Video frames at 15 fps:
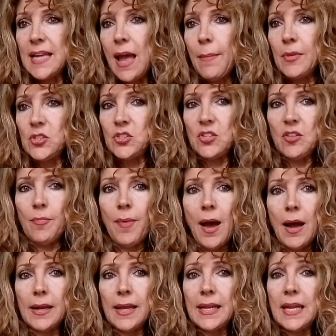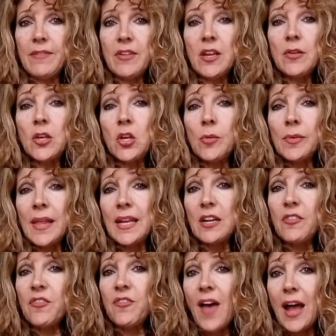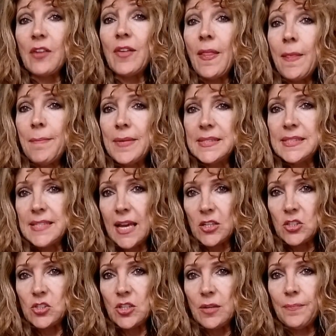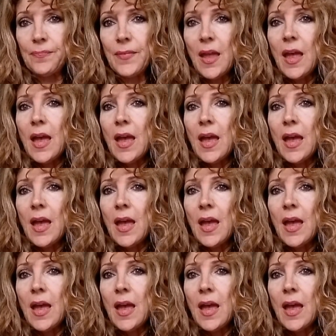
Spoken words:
damage to the body and even accumulated fat around the midsection.